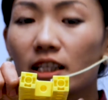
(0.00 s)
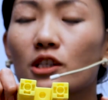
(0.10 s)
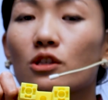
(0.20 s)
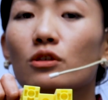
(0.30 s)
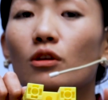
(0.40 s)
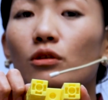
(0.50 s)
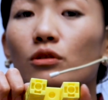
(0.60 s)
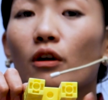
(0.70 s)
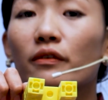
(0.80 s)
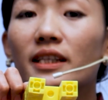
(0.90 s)
It is
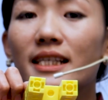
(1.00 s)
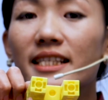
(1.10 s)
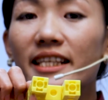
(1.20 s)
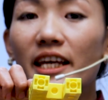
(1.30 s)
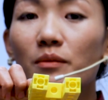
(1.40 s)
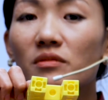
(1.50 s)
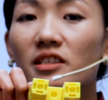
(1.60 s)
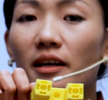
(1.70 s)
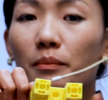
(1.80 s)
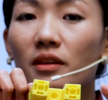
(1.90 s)
not of the same
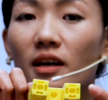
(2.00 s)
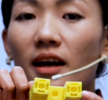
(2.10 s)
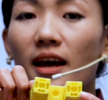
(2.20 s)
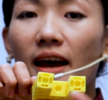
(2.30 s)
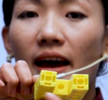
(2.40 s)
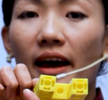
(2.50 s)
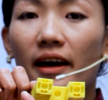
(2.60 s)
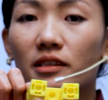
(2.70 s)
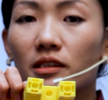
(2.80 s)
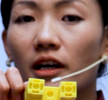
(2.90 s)
depth
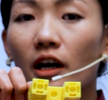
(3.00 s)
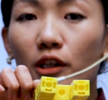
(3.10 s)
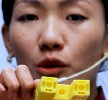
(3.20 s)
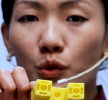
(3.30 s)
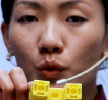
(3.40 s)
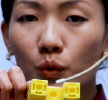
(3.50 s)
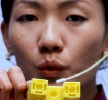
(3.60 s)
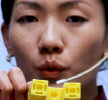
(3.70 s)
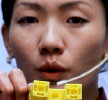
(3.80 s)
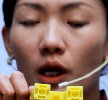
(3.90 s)
as the other 2.